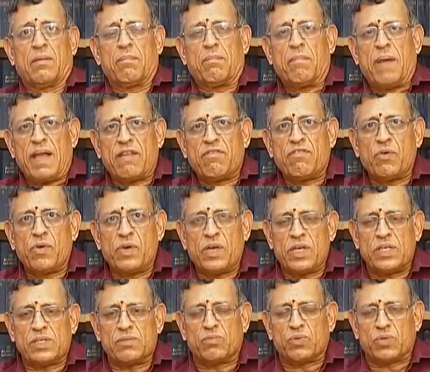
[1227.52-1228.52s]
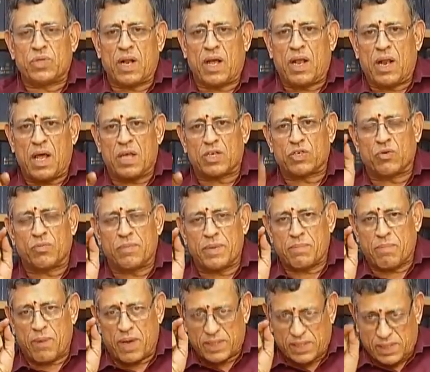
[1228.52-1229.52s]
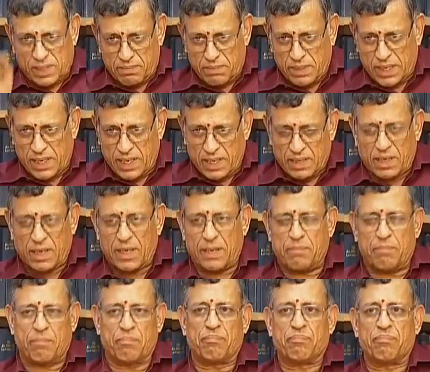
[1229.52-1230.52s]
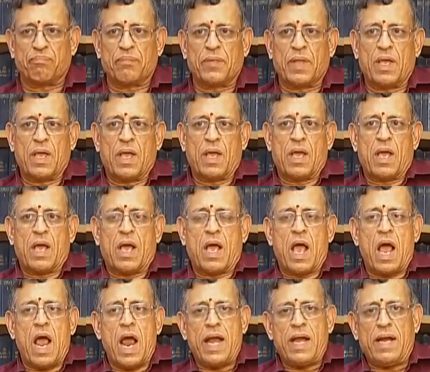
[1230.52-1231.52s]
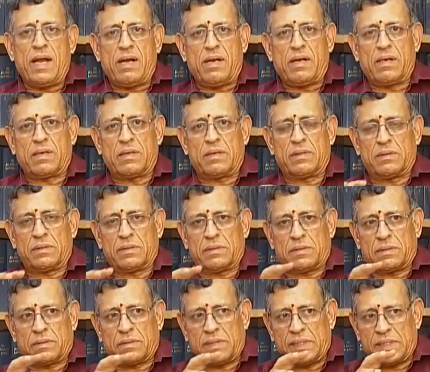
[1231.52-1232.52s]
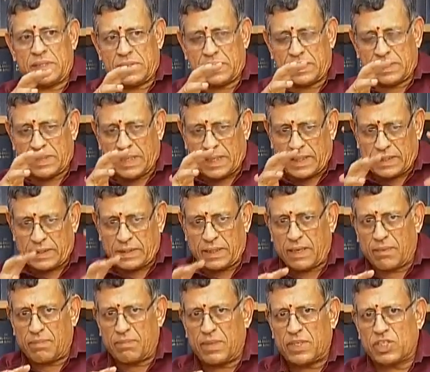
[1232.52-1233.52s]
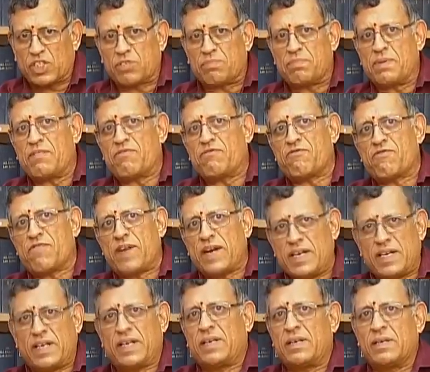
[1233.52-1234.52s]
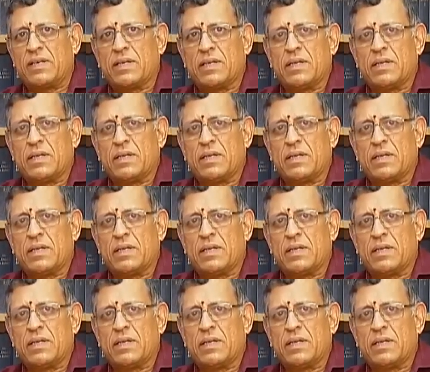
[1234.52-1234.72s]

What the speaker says: My view is Mudra law should be passed immediately, and this sector must be funded